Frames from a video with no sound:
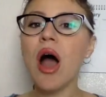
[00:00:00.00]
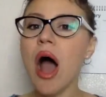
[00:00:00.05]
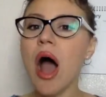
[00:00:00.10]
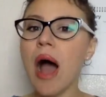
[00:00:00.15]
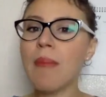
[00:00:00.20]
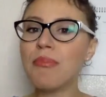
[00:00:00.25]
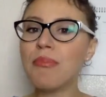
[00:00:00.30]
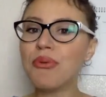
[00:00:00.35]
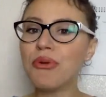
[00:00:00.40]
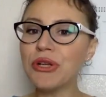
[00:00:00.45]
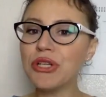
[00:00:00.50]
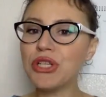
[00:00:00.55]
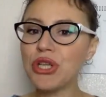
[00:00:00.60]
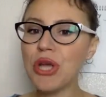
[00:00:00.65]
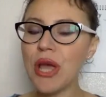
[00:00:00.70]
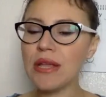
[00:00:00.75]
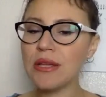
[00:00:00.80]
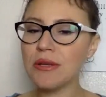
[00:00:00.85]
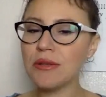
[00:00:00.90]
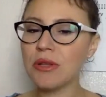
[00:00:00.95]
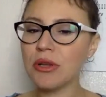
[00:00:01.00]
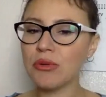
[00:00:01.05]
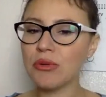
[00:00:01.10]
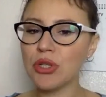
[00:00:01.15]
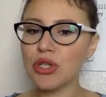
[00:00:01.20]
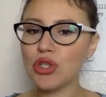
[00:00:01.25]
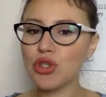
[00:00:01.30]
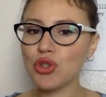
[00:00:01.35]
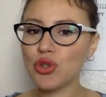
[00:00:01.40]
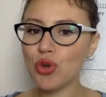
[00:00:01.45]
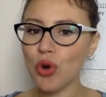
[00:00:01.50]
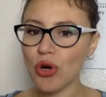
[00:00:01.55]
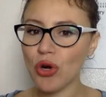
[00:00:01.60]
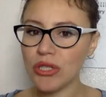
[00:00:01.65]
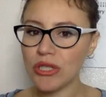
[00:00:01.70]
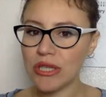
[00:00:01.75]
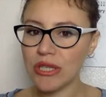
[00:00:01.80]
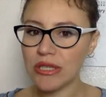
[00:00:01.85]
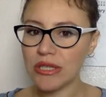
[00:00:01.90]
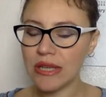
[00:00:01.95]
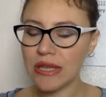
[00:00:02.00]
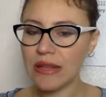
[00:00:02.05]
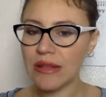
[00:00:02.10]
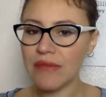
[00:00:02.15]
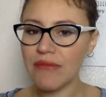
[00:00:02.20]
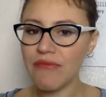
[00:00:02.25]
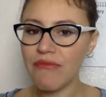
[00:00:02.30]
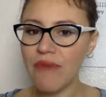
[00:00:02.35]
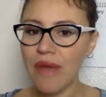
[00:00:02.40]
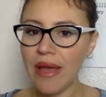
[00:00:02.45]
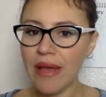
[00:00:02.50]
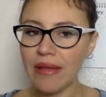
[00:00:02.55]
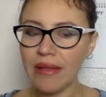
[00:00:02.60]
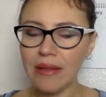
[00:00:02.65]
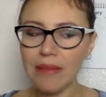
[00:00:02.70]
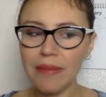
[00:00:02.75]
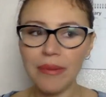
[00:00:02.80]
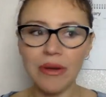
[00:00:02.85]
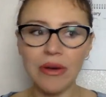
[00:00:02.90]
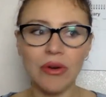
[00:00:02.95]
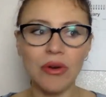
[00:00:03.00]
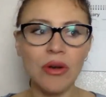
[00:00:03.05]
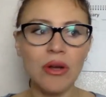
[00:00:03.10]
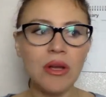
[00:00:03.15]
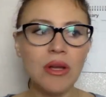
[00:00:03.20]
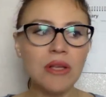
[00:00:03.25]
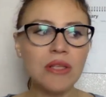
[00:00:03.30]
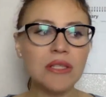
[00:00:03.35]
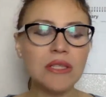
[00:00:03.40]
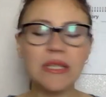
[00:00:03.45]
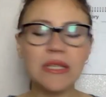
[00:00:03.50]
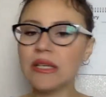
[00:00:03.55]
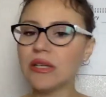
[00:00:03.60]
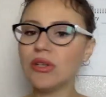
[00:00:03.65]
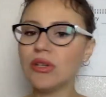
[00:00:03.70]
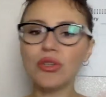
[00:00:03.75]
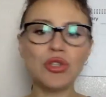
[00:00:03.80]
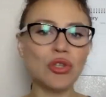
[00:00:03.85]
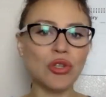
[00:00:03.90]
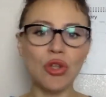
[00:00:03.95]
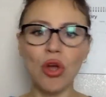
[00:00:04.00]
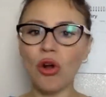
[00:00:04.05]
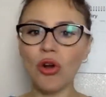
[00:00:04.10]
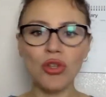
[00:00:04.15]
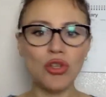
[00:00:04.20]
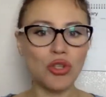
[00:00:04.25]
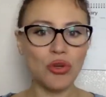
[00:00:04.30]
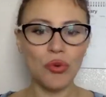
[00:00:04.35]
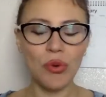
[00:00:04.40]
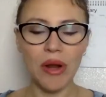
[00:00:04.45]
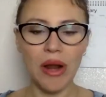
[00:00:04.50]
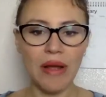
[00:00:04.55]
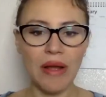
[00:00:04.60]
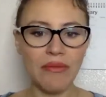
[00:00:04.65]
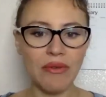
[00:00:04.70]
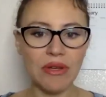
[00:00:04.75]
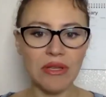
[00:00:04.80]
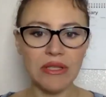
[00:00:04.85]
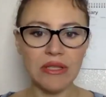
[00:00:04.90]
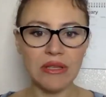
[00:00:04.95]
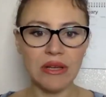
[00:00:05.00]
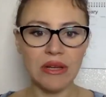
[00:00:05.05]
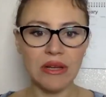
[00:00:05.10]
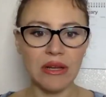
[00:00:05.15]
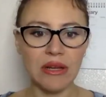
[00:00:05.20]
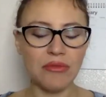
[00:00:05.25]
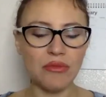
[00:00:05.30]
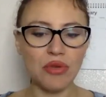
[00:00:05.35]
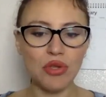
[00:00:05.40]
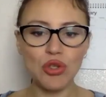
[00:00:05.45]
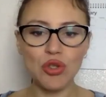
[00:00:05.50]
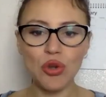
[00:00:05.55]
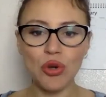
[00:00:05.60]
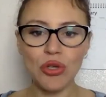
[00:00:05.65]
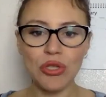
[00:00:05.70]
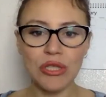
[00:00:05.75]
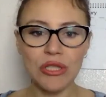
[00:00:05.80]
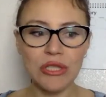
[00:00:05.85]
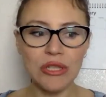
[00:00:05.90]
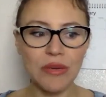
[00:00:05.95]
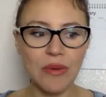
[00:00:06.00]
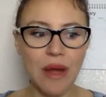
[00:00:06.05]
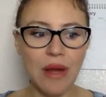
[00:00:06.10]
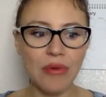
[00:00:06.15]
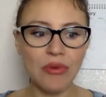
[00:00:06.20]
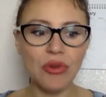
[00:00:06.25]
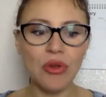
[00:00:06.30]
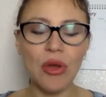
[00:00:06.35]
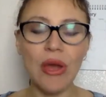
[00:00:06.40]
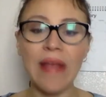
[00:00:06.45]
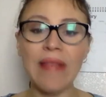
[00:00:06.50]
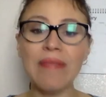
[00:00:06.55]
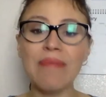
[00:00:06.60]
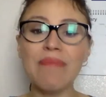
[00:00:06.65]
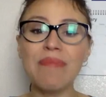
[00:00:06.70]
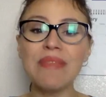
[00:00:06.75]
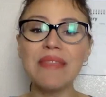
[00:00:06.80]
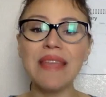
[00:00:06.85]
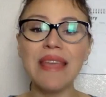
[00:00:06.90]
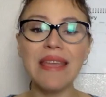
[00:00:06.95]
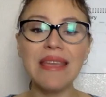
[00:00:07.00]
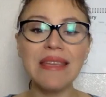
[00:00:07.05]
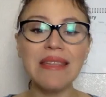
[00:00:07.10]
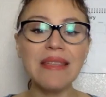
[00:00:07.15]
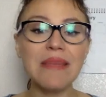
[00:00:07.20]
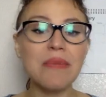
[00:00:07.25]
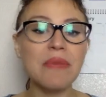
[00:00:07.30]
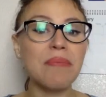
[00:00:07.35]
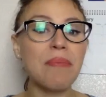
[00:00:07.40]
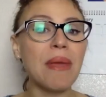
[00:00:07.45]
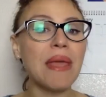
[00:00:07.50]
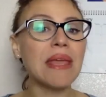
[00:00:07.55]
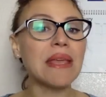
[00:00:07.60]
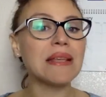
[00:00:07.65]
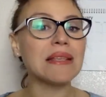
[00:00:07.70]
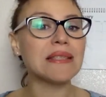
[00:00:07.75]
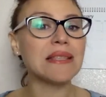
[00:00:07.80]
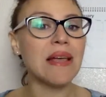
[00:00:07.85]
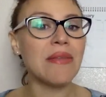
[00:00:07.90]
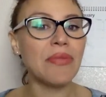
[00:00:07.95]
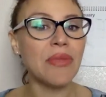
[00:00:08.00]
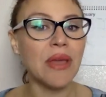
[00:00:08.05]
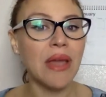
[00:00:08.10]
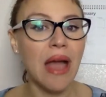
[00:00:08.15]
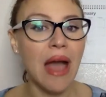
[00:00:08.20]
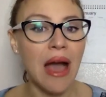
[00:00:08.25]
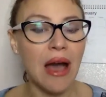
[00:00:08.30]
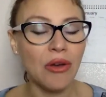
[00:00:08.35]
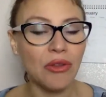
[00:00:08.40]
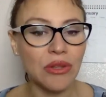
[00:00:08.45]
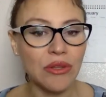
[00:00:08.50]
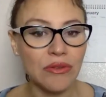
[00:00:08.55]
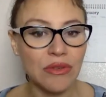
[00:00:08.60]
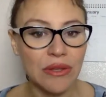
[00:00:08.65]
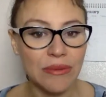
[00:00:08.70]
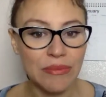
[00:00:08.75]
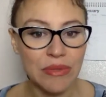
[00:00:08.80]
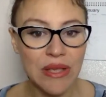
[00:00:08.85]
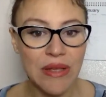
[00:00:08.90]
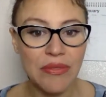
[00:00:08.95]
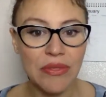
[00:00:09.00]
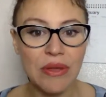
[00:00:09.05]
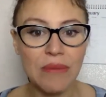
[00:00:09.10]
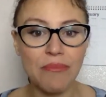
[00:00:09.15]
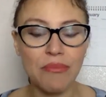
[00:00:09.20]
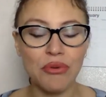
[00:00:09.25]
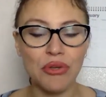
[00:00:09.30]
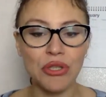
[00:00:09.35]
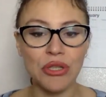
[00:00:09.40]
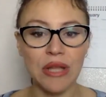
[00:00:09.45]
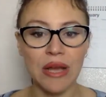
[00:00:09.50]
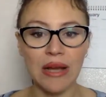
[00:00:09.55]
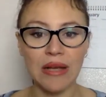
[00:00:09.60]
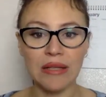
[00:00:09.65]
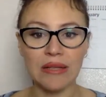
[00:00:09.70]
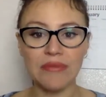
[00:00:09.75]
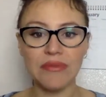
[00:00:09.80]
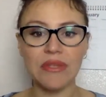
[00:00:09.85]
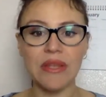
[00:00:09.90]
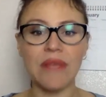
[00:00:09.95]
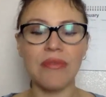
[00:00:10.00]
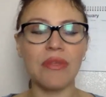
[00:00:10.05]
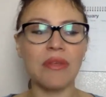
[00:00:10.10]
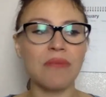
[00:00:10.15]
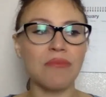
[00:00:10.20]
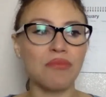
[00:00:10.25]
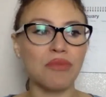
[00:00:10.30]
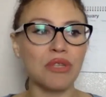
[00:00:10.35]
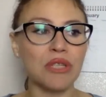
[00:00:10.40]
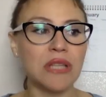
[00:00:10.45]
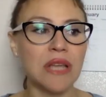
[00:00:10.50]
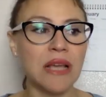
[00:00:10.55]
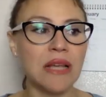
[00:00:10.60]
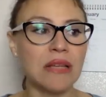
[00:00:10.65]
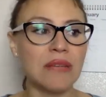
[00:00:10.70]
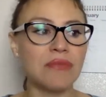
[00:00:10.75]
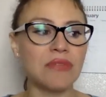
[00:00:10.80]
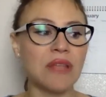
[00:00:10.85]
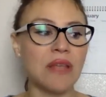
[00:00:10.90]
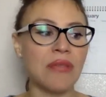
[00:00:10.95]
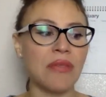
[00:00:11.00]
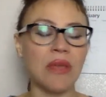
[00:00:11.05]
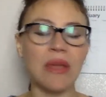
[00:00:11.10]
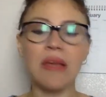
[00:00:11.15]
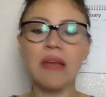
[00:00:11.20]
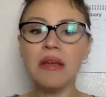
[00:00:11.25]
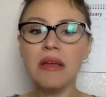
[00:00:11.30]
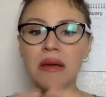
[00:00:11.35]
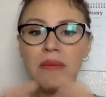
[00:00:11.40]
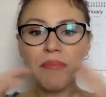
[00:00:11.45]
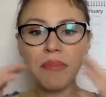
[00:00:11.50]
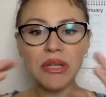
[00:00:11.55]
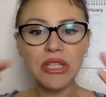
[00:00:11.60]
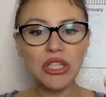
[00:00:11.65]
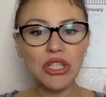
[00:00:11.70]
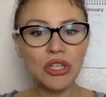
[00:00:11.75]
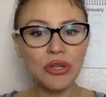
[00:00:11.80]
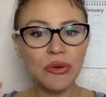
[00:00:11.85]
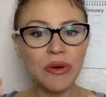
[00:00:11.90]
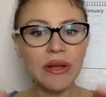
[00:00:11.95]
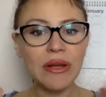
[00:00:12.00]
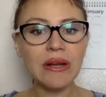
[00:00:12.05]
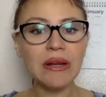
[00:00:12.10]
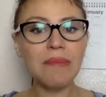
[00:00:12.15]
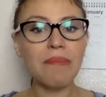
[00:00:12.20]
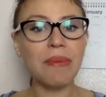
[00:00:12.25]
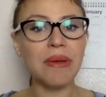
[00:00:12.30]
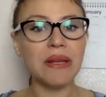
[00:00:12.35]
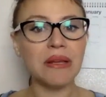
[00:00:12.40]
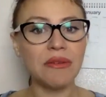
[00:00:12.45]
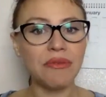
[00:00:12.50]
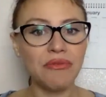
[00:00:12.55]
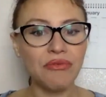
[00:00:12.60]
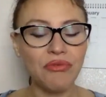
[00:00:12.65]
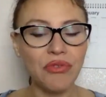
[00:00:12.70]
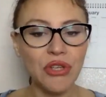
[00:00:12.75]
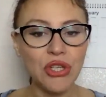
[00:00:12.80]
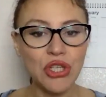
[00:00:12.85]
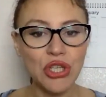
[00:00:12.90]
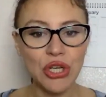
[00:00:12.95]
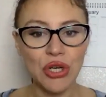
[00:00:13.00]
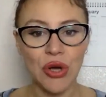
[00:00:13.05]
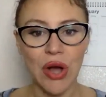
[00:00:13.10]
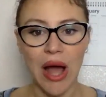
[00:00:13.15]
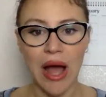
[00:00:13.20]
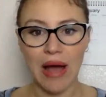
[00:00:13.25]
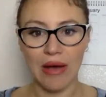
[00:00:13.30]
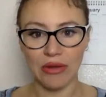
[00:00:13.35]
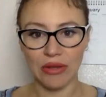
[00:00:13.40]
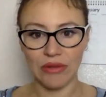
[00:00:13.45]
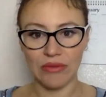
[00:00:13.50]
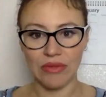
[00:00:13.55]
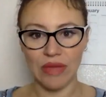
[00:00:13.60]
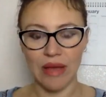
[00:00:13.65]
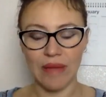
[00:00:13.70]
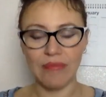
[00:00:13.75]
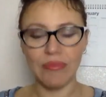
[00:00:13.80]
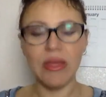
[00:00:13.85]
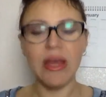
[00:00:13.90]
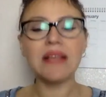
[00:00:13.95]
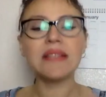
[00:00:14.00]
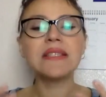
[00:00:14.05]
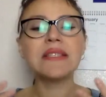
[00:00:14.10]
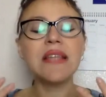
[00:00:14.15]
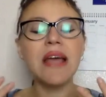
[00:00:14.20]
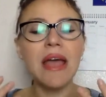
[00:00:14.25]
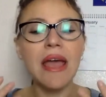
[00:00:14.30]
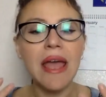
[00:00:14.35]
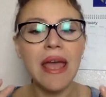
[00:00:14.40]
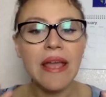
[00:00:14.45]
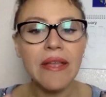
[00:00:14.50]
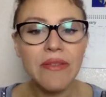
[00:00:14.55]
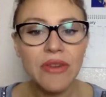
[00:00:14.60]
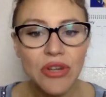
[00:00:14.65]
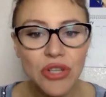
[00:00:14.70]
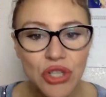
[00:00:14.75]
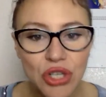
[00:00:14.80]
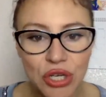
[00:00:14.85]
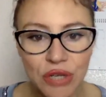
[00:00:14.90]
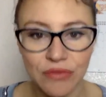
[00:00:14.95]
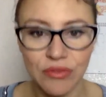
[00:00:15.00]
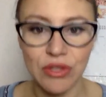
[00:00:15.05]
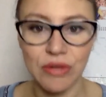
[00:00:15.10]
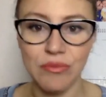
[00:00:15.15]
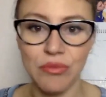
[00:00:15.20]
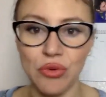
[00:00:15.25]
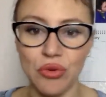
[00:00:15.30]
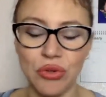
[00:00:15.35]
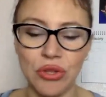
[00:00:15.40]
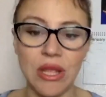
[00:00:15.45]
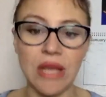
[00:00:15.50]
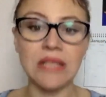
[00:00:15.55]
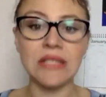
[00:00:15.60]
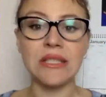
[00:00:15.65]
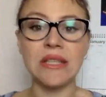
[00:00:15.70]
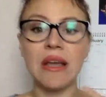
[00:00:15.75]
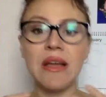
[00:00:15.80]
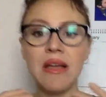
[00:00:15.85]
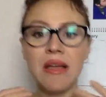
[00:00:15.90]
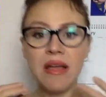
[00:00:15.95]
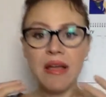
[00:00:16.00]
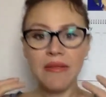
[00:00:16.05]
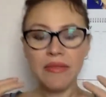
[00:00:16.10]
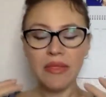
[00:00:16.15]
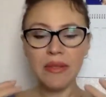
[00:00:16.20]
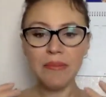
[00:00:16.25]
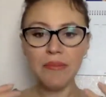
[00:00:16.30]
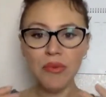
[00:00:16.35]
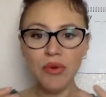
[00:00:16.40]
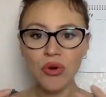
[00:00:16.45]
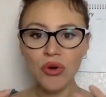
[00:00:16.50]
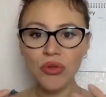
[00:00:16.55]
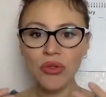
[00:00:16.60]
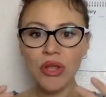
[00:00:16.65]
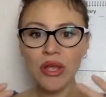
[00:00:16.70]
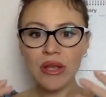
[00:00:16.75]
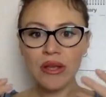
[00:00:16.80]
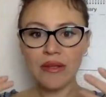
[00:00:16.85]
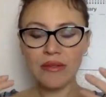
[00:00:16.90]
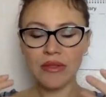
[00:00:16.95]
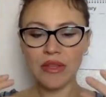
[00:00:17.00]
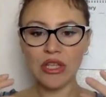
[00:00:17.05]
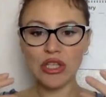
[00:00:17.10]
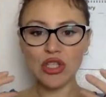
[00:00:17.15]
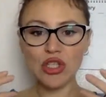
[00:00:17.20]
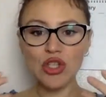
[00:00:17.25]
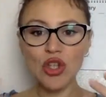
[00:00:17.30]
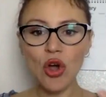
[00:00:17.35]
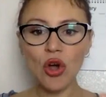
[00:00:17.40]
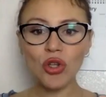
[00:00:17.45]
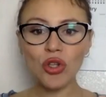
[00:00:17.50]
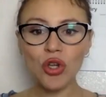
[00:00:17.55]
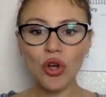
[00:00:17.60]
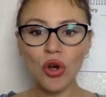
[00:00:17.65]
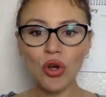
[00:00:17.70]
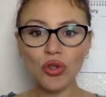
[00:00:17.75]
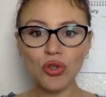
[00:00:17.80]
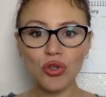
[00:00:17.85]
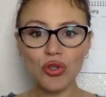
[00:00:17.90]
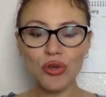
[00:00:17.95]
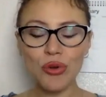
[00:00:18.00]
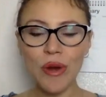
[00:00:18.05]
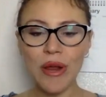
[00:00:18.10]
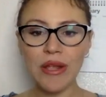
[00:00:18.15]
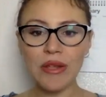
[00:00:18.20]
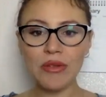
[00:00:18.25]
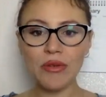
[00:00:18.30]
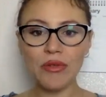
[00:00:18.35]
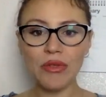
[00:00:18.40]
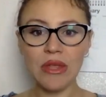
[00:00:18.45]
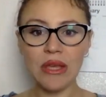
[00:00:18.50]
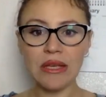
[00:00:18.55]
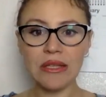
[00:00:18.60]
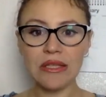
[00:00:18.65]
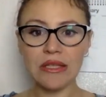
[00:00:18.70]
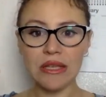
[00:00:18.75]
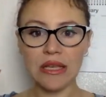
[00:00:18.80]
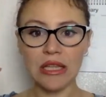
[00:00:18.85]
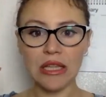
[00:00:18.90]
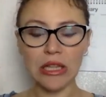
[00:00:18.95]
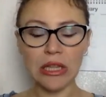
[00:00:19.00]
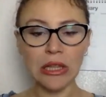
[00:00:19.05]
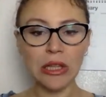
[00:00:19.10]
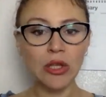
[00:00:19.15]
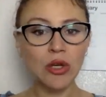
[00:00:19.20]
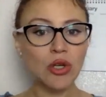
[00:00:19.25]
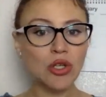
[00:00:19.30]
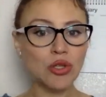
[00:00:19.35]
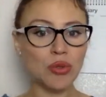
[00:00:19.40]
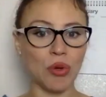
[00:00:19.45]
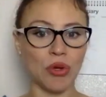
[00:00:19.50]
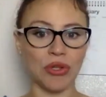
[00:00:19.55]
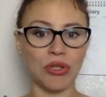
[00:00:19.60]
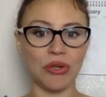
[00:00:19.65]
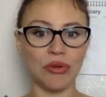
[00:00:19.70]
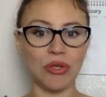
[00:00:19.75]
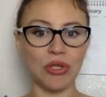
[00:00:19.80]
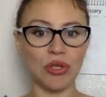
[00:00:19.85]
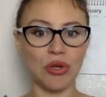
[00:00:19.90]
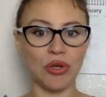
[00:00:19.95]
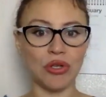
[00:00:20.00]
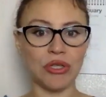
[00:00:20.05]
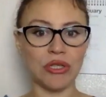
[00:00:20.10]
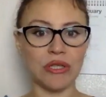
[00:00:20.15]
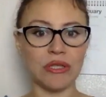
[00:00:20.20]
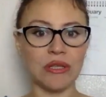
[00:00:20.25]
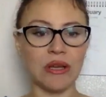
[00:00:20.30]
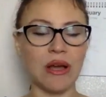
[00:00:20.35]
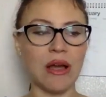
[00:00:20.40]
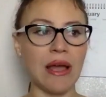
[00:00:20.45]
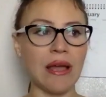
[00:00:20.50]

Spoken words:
appreciating the resources and available skills or knowledge or whatever is and resources around you, and taking them and making something out of them, something productive, something protective, something materially beneficial out of them. That's the energy of the moon. That's the moon does not go to create new things. It looks what the resources are.